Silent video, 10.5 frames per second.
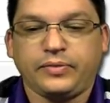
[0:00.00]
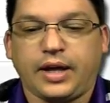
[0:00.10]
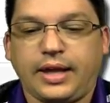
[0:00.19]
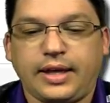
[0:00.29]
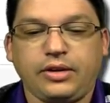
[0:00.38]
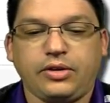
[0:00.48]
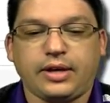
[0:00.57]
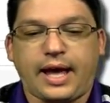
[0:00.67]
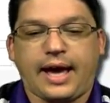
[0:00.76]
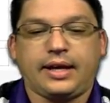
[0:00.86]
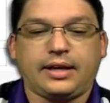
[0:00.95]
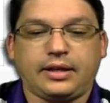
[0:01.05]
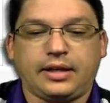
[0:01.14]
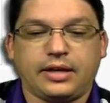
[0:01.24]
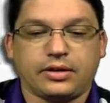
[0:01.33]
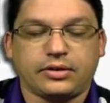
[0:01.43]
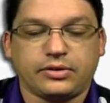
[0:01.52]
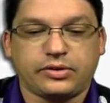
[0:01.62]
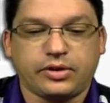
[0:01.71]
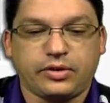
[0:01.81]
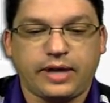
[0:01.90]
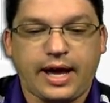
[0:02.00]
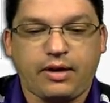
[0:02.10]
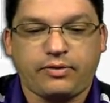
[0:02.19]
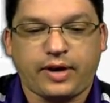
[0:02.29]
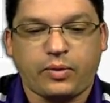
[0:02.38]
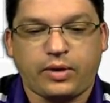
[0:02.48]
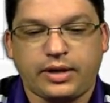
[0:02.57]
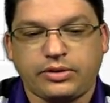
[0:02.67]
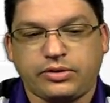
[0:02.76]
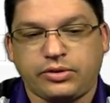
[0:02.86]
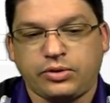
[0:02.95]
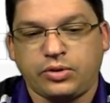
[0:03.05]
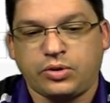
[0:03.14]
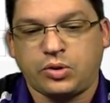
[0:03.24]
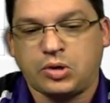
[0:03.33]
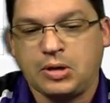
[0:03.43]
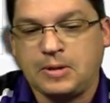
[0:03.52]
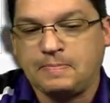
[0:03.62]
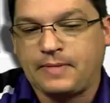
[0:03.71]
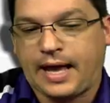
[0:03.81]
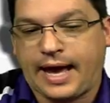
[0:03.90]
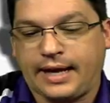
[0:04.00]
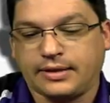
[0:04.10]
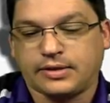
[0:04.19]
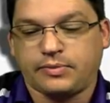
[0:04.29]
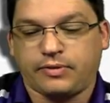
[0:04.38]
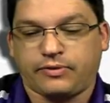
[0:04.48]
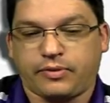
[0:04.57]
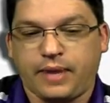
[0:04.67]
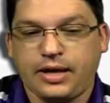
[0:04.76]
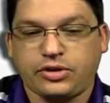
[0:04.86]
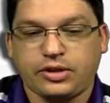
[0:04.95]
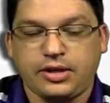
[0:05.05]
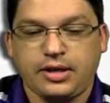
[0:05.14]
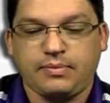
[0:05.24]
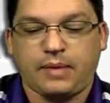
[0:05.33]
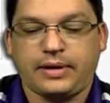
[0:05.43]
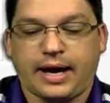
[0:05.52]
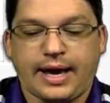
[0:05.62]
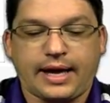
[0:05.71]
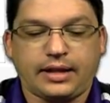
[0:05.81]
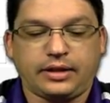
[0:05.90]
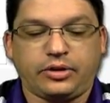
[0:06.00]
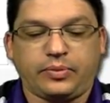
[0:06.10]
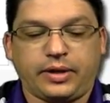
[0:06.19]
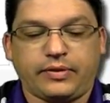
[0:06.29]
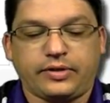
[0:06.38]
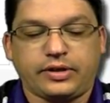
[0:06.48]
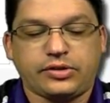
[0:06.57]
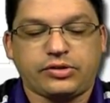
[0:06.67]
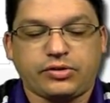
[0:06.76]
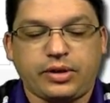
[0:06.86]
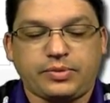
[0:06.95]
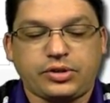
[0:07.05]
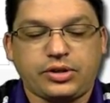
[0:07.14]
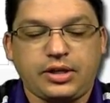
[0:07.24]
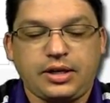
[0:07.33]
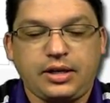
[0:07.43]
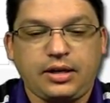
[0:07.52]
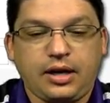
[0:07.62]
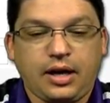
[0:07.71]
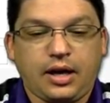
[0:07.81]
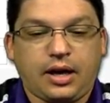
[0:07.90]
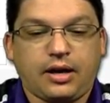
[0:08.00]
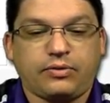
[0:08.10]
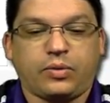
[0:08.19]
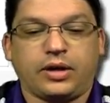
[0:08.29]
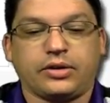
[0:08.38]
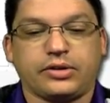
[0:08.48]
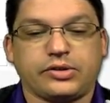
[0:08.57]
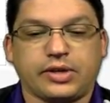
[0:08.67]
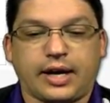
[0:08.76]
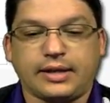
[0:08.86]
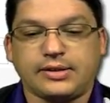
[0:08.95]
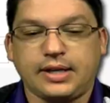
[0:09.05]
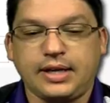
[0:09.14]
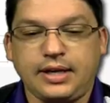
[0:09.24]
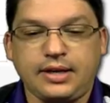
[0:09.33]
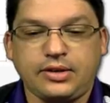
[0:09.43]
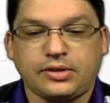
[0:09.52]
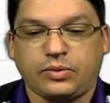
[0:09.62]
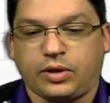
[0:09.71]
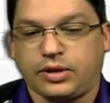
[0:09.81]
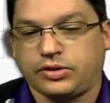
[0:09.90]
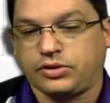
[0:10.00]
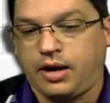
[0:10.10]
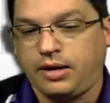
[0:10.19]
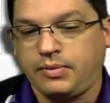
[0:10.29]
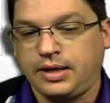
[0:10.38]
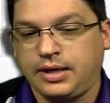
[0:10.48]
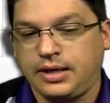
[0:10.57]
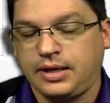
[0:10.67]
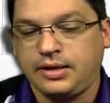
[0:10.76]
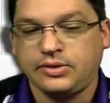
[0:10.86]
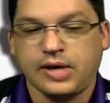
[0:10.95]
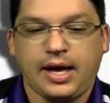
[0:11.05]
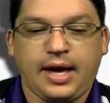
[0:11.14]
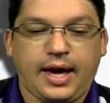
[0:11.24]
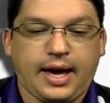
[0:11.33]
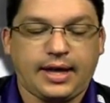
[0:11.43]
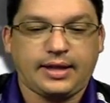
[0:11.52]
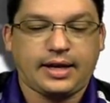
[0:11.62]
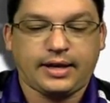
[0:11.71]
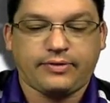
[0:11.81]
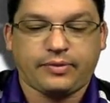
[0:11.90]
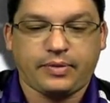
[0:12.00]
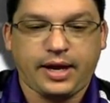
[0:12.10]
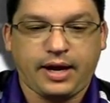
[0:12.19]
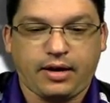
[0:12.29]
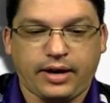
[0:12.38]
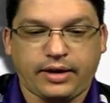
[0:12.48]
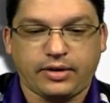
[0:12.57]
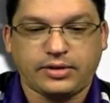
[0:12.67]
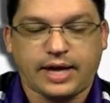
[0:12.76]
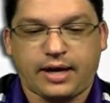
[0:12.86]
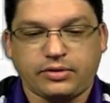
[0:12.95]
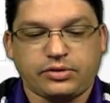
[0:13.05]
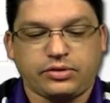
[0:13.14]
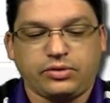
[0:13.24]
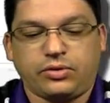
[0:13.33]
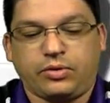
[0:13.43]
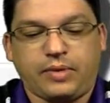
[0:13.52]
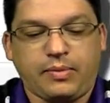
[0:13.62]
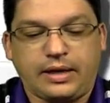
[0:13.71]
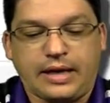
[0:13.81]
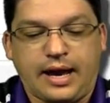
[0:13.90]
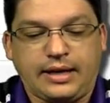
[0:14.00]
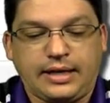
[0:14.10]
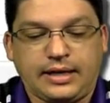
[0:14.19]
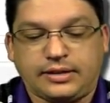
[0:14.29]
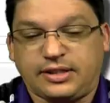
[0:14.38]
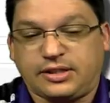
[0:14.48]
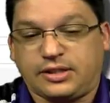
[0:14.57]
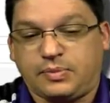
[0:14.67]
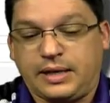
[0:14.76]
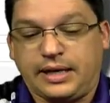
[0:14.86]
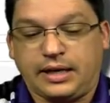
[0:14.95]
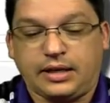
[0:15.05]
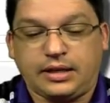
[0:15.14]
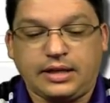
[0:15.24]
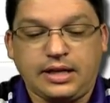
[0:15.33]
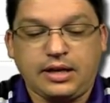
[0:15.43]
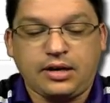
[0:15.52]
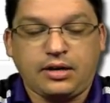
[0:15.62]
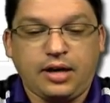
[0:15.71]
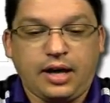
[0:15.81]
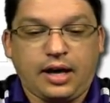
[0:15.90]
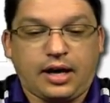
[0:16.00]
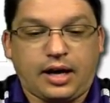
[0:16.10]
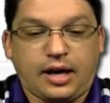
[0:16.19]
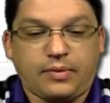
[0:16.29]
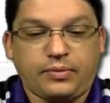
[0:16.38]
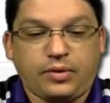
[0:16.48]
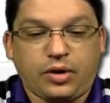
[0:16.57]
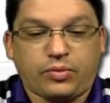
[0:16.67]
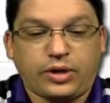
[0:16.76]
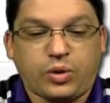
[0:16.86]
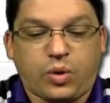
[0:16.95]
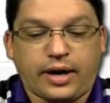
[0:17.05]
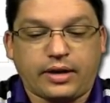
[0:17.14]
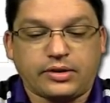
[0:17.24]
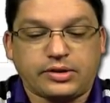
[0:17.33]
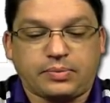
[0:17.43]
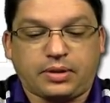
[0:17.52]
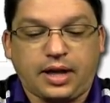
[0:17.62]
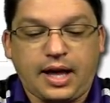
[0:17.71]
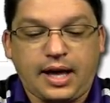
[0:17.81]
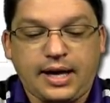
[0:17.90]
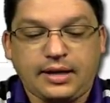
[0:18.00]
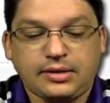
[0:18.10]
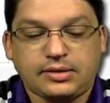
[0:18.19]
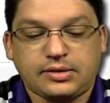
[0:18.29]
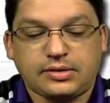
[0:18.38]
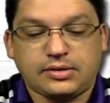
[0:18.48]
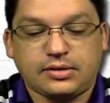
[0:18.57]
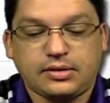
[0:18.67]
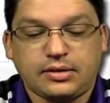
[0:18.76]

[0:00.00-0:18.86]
and then you can add in here. So now if I wanted to add in some information, maybe I add a little bit of a description of what earth science is and what astronomy is, and then I, from there I go down to maybe I need, since it's the beginning of the year, um, required supplies